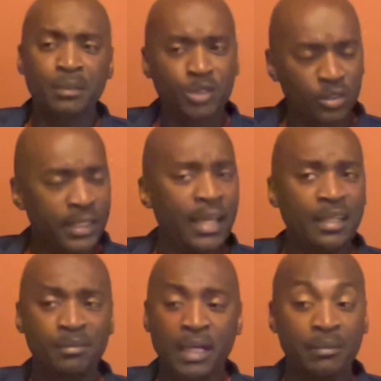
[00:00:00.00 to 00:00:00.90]
Come to a
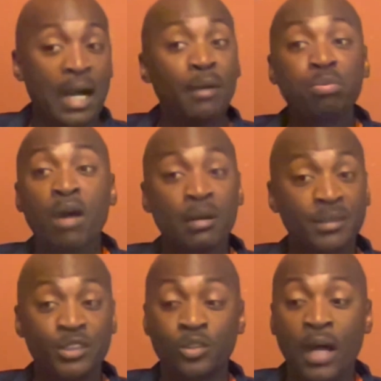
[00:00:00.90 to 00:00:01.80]
game. I
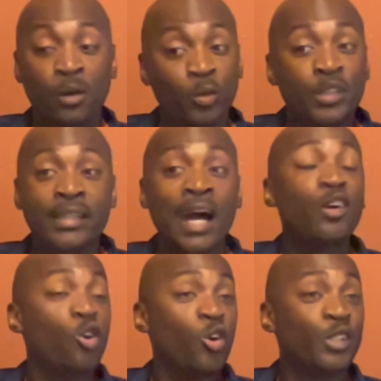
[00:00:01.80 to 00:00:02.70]
promise you, I would
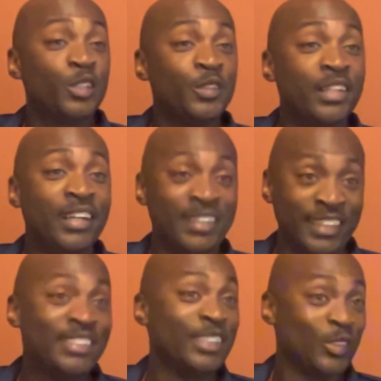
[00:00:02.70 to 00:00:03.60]
not call you
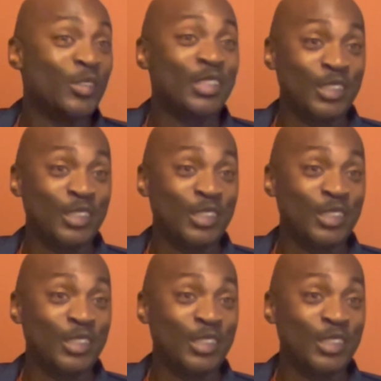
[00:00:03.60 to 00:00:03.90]
unless this was the